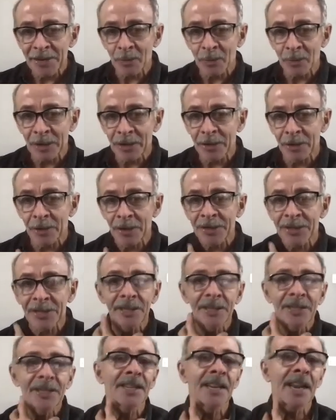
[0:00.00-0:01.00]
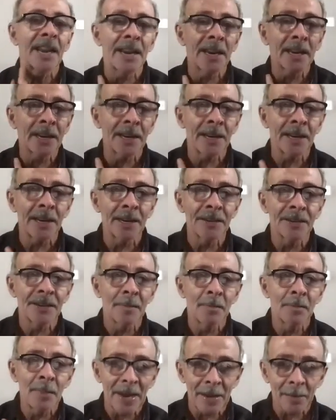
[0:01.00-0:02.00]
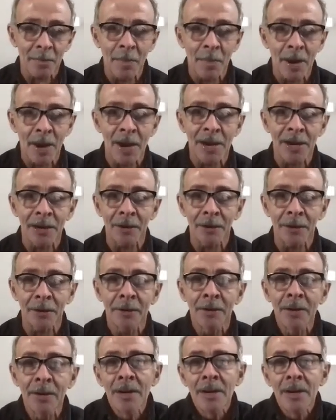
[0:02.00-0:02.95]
which looks at scalenes and pec minor,